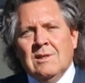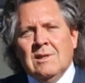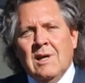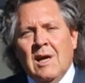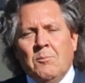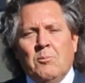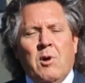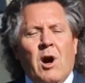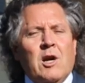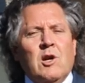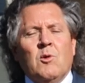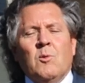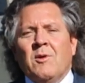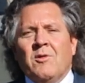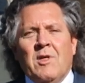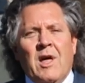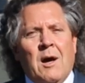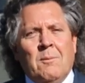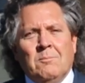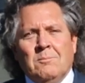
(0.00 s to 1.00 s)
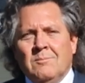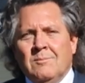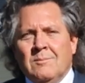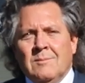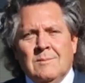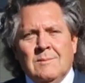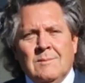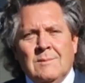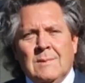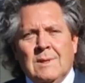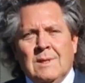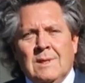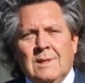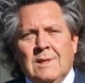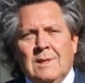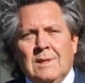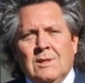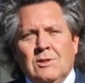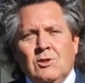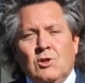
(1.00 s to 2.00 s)
and partner with them
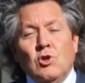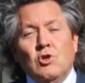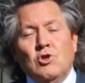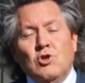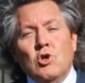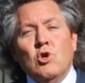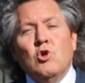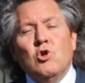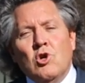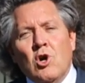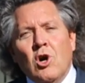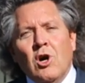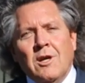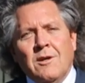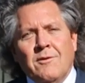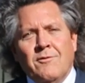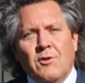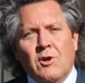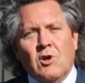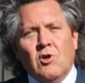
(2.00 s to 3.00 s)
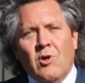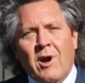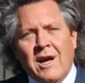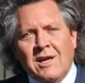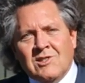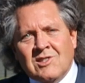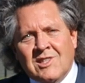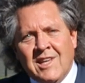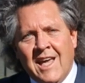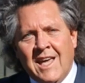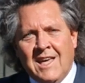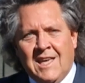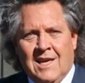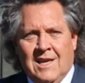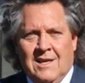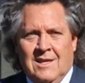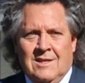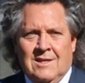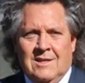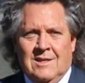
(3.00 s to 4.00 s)
to do good for Christ's
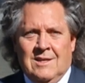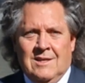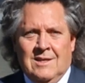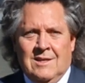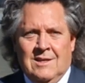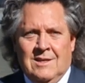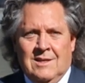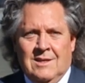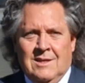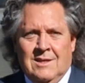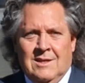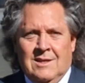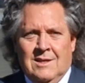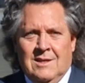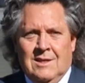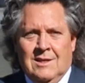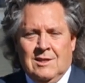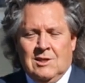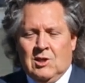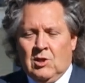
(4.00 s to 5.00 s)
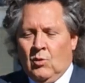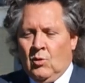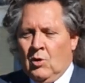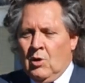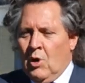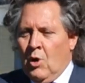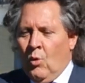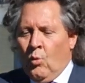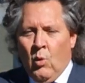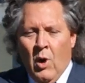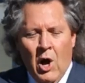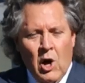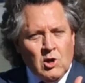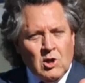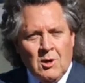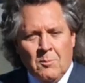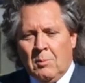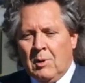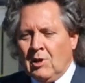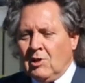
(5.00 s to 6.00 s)
sake, to
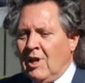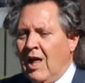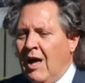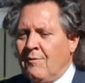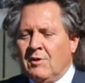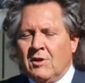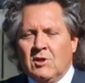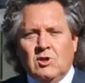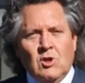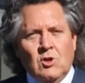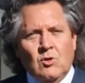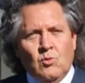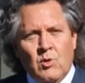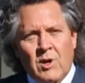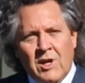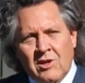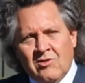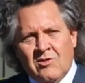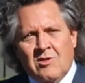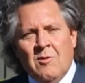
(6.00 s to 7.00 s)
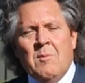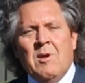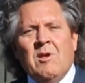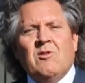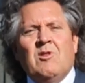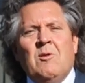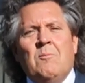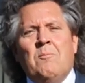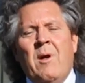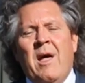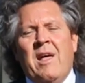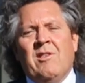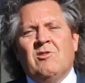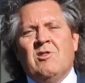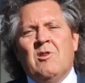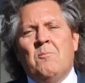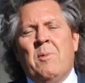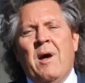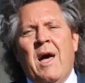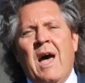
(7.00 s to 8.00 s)
welcome beloved, to risk the messy,
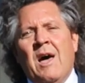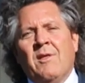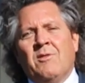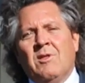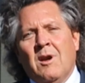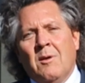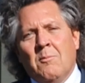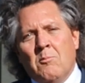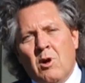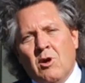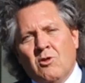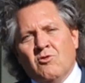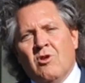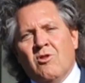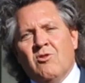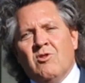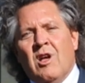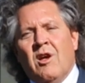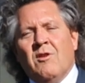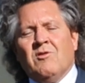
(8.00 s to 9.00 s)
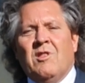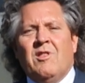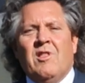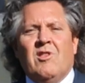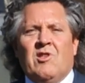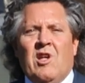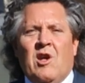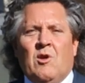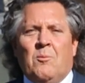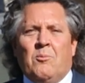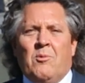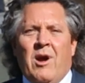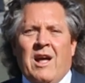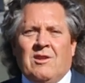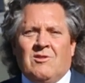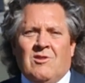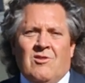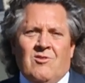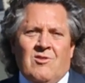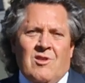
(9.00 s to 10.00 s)
messy path and immerse ourselves in the sacred
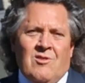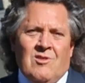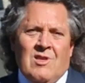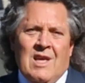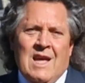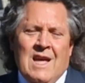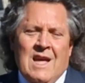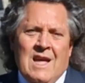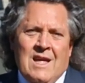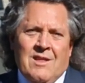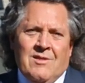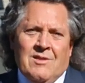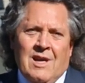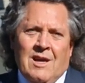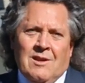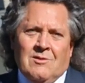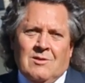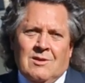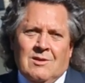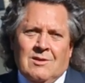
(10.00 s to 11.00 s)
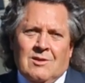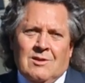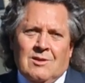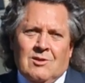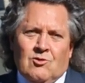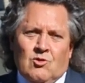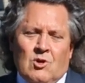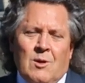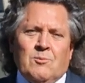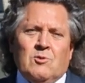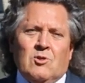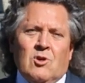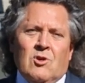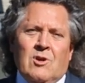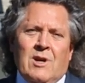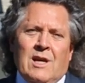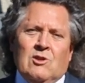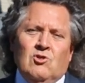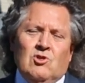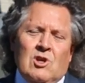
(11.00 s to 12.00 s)
practices that Scripture
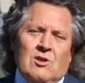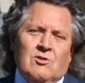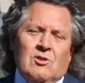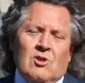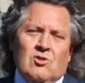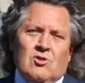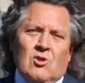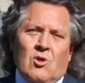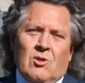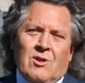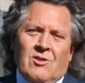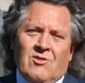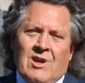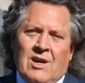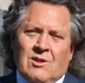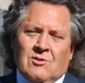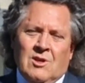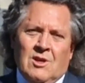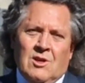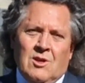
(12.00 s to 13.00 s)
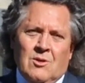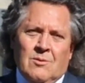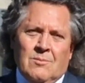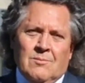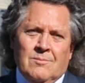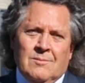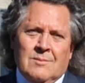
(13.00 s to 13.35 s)
and Jesus showed us how to do.